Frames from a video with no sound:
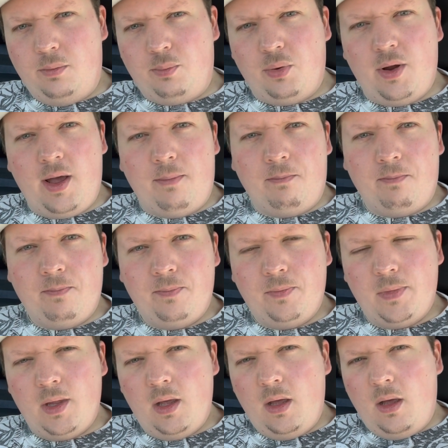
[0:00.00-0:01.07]
brim,
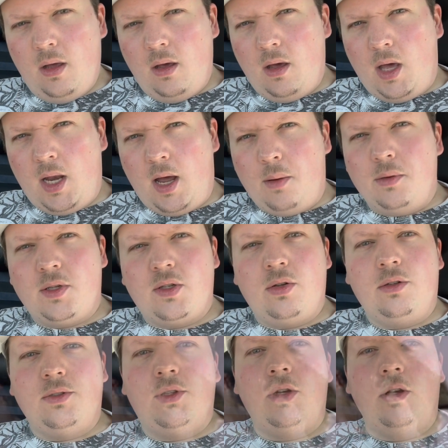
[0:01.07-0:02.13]
and I was told to